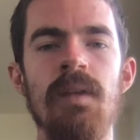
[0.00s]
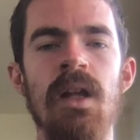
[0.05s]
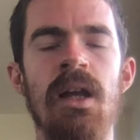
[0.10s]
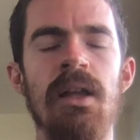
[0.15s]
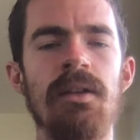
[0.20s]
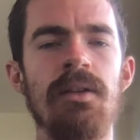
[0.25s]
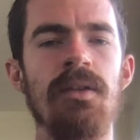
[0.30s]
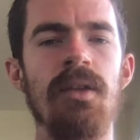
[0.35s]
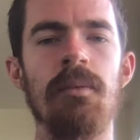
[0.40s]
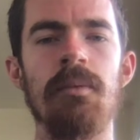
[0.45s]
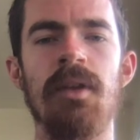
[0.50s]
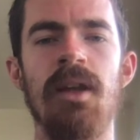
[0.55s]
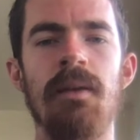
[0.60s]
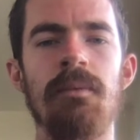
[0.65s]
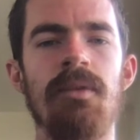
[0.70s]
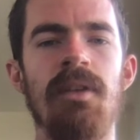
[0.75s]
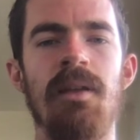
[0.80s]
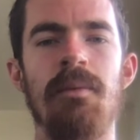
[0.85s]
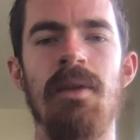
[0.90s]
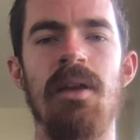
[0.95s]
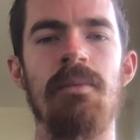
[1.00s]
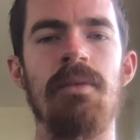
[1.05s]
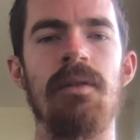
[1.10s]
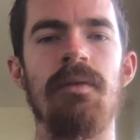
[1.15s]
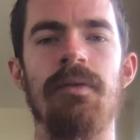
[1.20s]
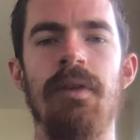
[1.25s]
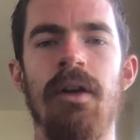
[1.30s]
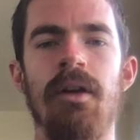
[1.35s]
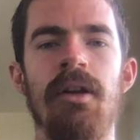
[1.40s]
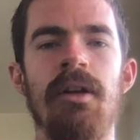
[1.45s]
And sometimes they may be
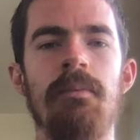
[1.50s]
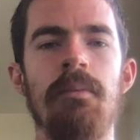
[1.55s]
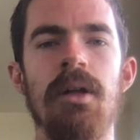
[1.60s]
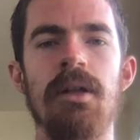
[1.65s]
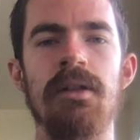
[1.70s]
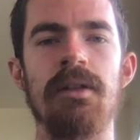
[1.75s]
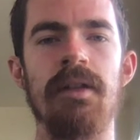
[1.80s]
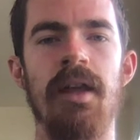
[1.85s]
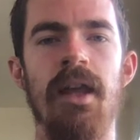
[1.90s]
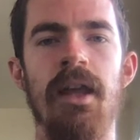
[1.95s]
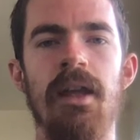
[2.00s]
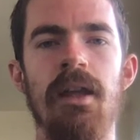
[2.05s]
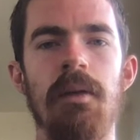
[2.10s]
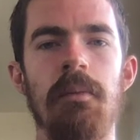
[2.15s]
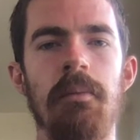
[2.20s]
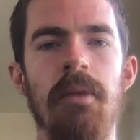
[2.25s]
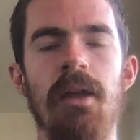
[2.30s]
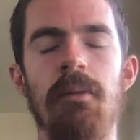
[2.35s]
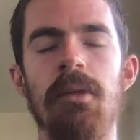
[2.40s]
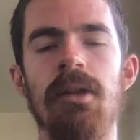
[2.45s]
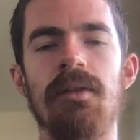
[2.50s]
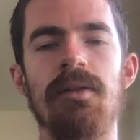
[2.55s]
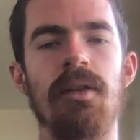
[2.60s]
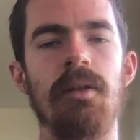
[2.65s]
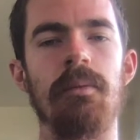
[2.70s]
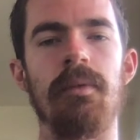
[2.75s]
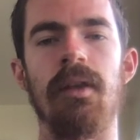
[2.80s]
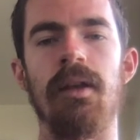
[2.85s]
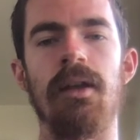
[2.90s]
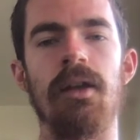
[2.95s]
very mundane. Maybe
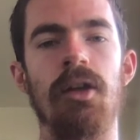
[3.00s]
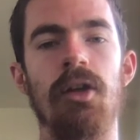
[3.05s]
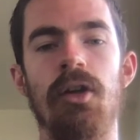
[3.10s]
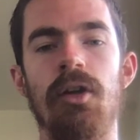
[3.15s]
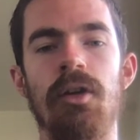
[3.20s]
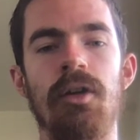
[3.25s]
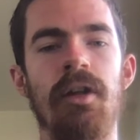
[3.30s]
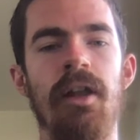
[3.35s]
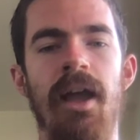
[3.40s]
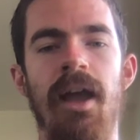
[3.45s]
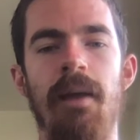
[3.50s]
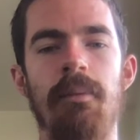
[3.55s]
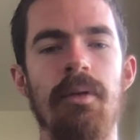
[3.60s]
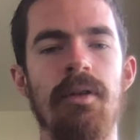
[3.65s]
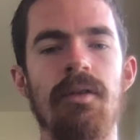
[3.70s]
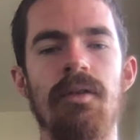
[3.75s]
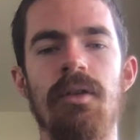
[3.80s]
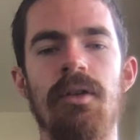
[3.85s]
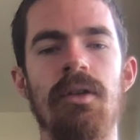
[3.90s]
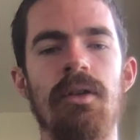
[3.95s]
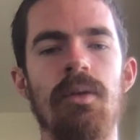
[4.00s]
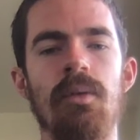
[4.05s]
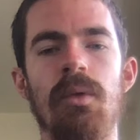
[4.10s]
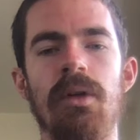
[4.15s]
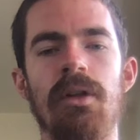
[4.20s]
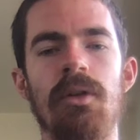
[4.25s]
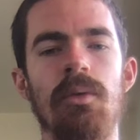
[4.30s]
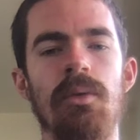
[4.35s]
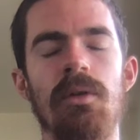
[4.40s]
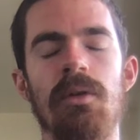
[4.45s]
something good happened to you when
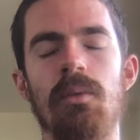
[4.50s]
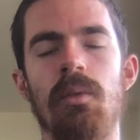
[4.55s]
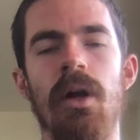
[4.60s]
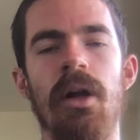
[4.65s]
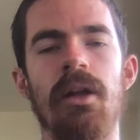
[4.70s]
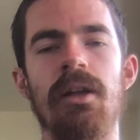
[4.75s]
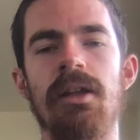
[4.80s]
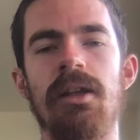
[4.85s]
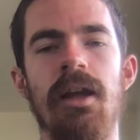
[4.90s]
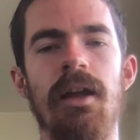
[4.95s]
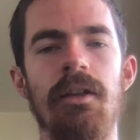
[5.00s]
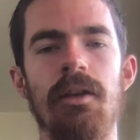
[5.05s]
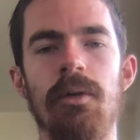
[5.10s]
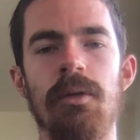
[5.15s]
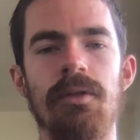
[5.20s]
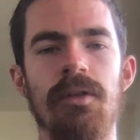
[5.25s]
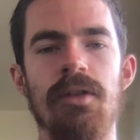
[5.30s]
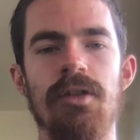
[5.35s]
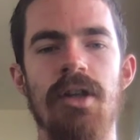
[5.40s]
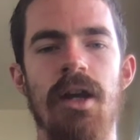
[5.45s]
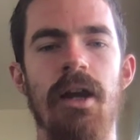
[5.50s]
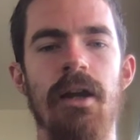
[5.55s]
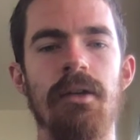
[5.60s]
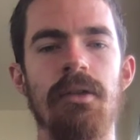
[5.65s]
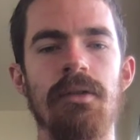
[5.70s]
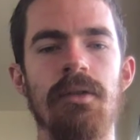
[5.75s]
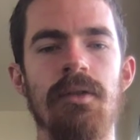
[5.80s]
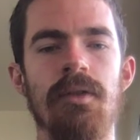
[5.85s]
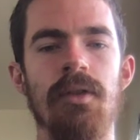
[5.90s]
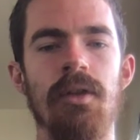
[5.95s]
you were wearing yellow as a
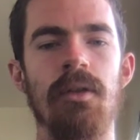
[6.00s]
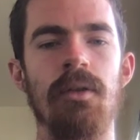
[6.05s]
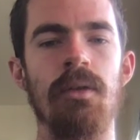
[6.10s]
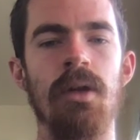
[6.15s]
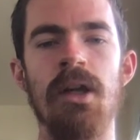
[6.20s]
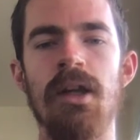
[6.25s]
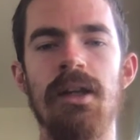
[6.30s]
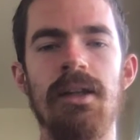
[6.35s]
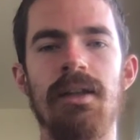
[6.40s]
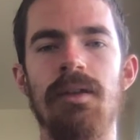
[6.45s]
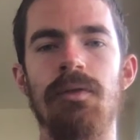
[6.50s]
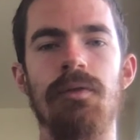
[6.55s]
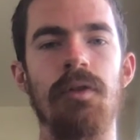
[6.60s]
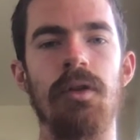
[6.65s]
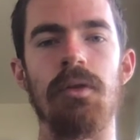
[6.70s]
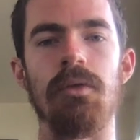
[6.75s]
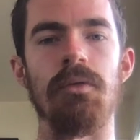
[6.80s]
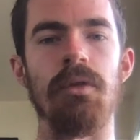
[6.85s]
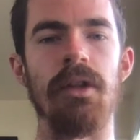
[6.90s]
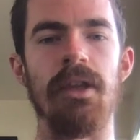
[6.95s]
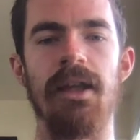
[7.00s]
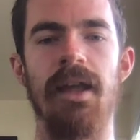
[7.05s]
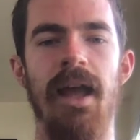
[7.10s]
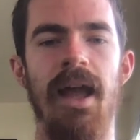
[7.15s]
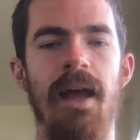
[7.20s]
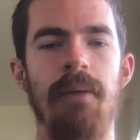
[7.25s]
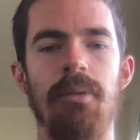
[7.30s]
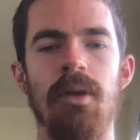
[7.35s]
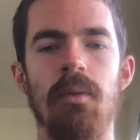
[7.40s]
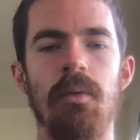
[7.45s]
child, so you feel really
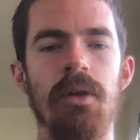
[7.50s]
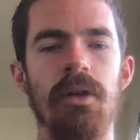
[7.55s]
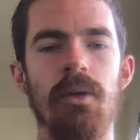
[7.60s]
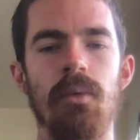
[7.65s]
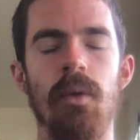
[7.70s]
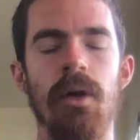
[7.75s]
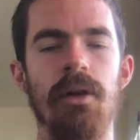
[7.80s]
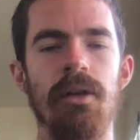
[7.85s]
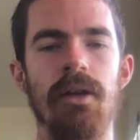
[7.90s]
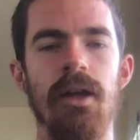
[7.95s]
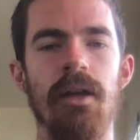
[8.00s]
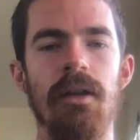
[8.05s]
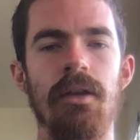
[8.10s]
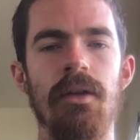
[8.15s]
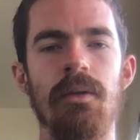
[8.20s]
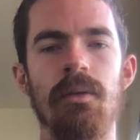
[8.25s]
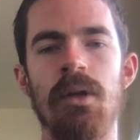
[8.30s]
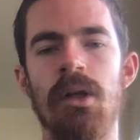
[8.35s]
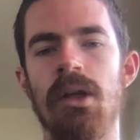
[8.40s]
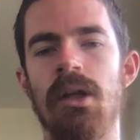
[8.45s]
happy when you wear yellow.